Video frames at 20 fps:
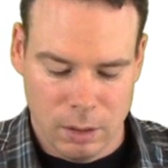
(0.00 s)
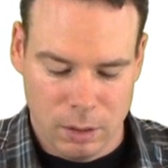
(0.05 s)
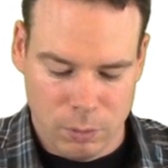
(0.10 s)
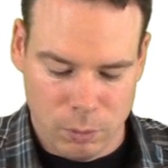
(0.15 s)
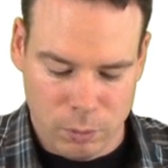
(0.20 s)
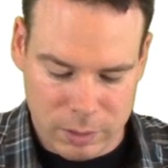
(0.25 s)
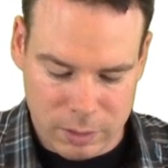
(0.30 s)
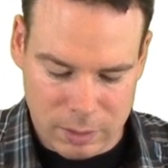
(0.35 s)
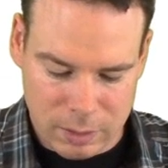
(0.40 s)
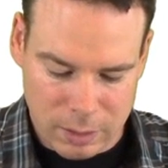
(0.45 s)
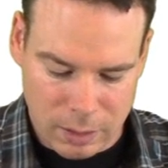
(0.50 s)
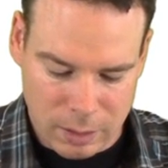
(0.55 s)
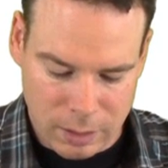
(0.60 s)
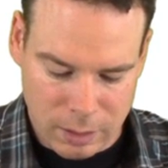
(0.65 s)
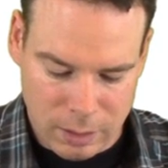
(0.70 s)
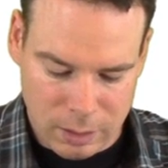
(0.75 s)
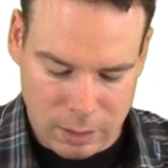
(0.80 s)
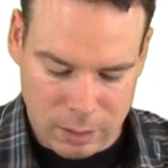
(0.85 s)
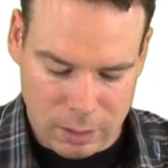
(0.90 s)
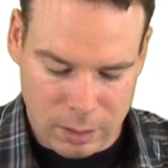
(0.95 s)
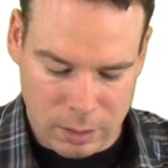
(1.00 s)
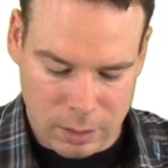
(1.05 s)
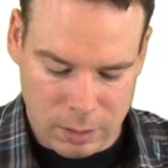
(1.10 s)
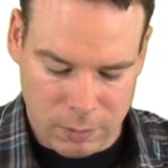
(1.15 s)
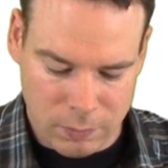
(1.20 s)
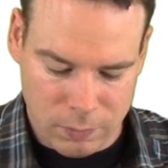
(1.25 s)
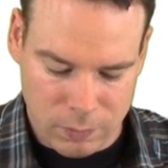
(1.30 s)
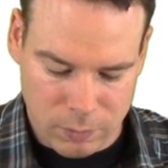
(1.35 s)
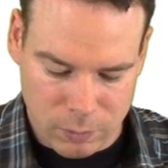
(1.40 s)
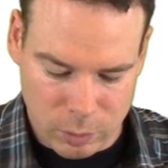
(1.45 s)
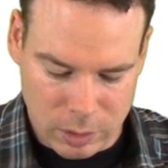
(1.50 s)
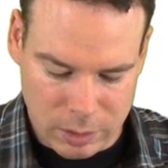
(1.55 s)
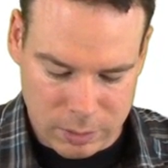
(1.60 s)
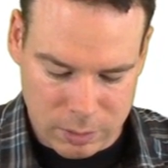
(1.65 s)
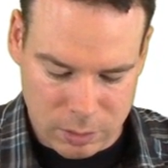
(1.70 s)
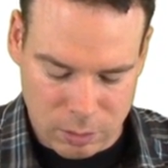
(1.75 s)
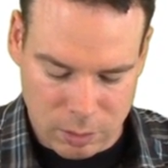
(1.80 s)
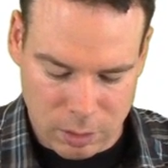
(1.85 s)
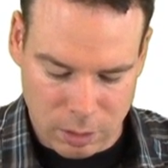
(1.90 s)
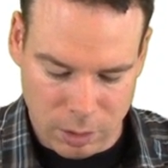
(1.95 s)
What's the height of, well,
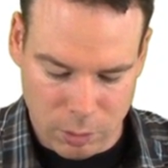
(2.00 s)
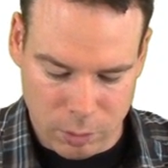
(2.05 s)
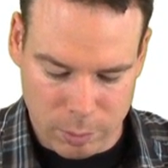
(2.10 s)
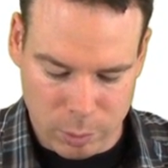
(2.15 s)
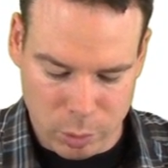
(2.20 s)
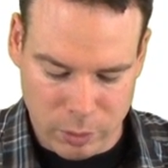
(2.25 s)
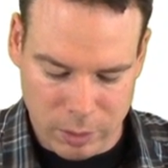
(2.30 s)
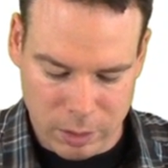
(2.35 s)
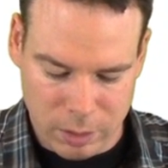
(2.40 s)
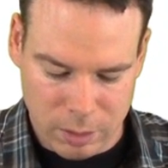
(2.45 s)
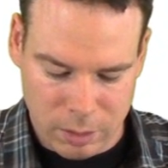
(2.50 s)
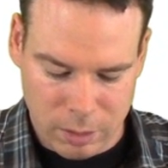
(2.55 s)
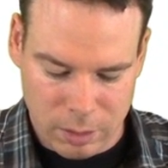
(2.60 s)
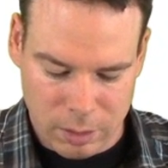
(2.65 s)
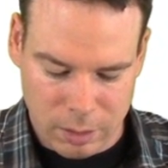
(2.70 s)
let's do the lower point.